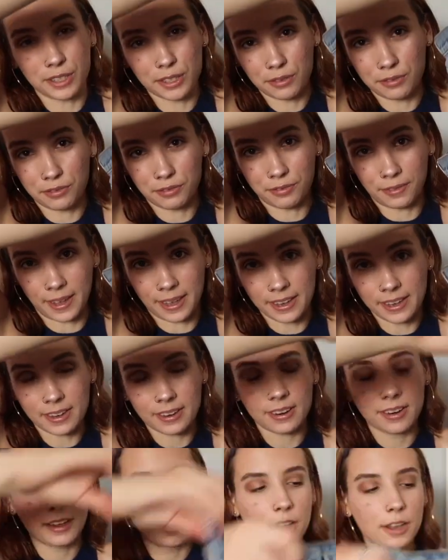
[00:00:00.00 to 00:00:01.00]
also
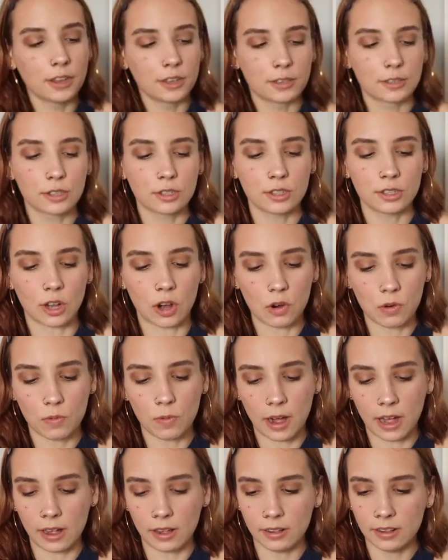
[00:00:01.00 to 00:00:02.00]
fit so
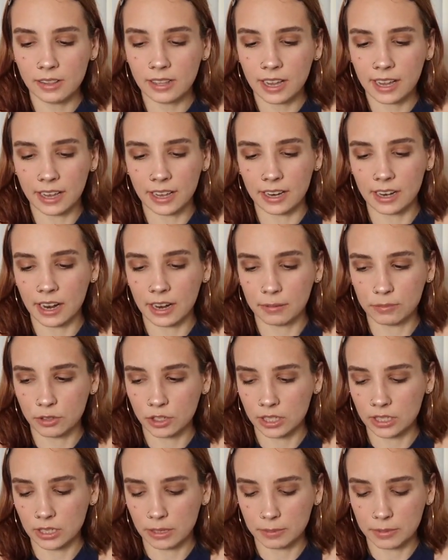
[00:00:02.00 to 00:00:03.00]
well and I'm
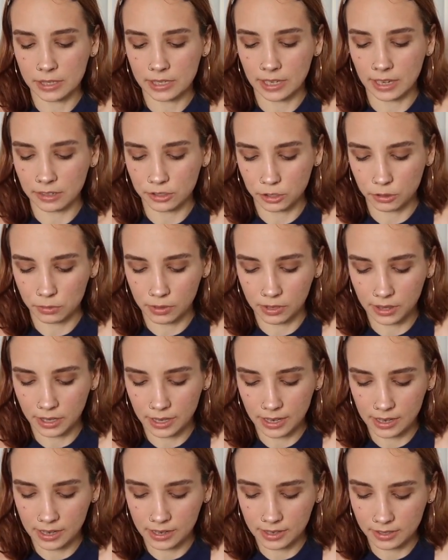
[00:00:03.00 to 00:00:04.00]
just obsessed with
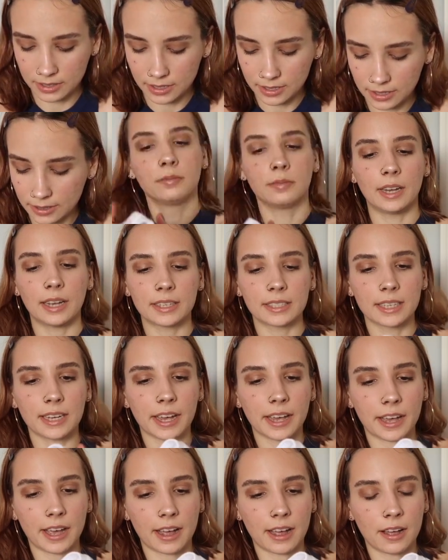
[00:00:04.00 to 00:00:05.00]
these. Next thing
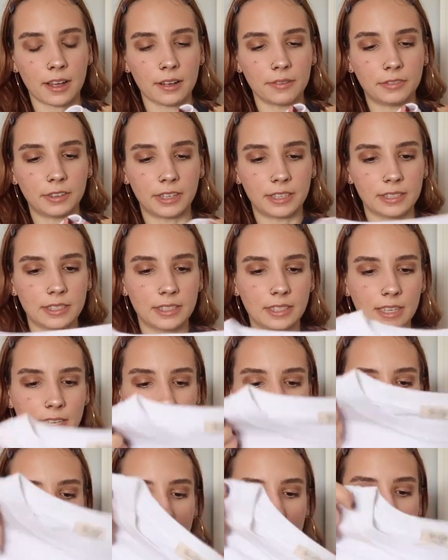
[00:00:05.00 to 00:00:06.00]
I have is
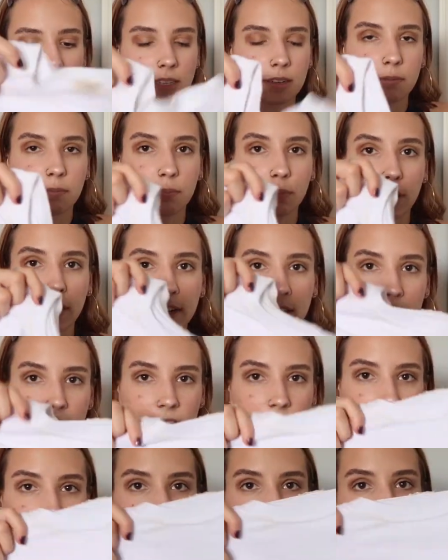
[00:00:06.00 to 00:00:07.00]
this
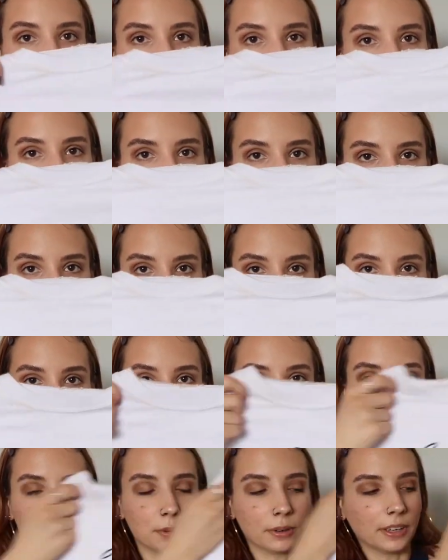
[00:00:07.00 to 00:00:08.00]
Brandy tee.
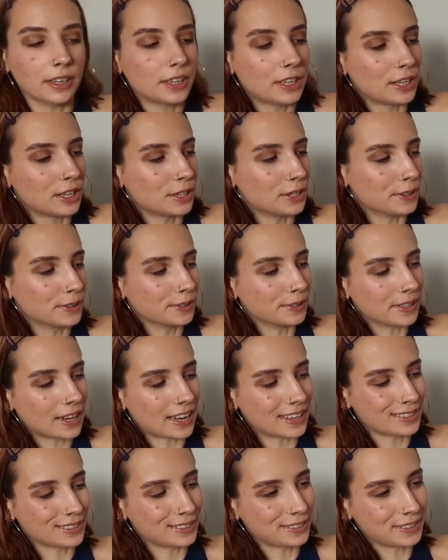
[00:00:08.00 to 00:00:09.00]
She's really cute,
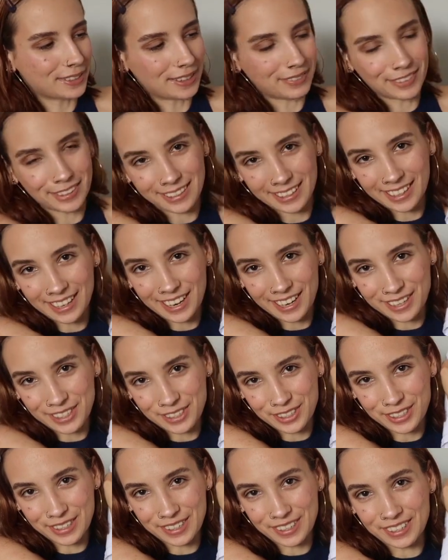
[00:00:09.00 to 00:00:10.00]
has a little devil and an
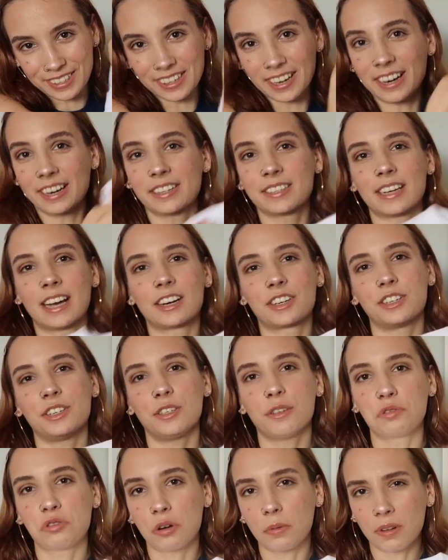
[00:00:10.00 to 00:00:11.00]
angel, and it's actually
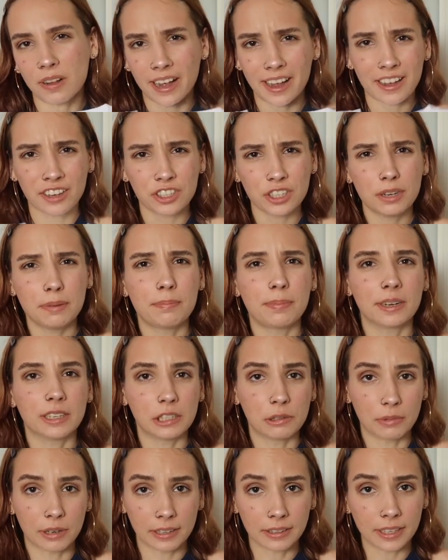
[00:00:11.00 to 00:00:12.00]
so adorable. I actually
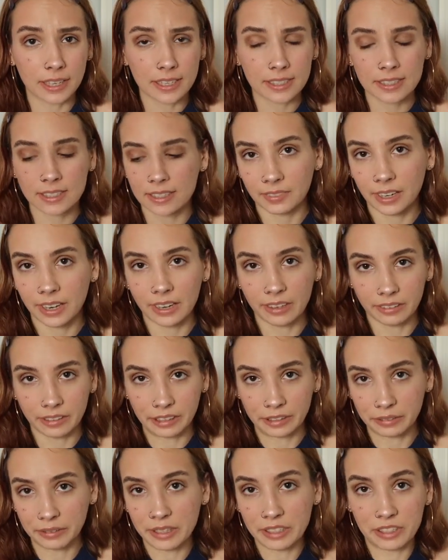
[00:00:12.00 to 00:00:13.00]
barely wear this. I don't
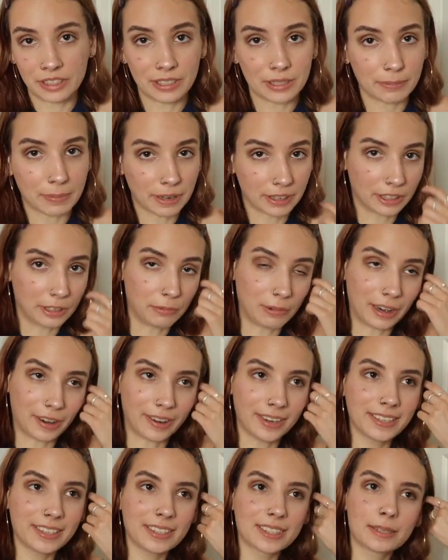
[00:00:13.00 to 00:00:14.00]
know, I just barely
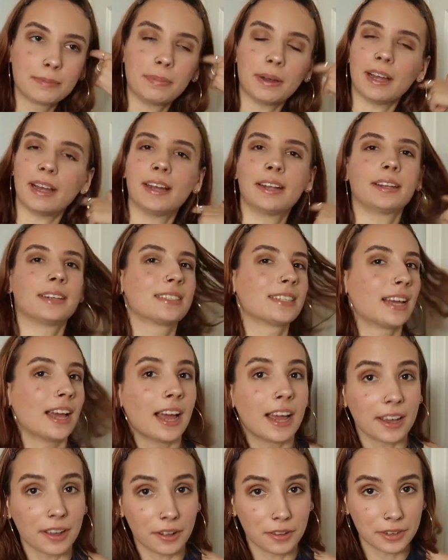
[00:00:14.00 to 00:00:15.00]
wear it, but
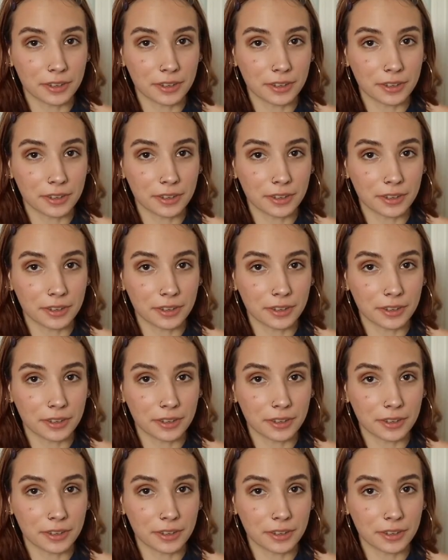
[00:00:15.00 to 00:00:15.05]
I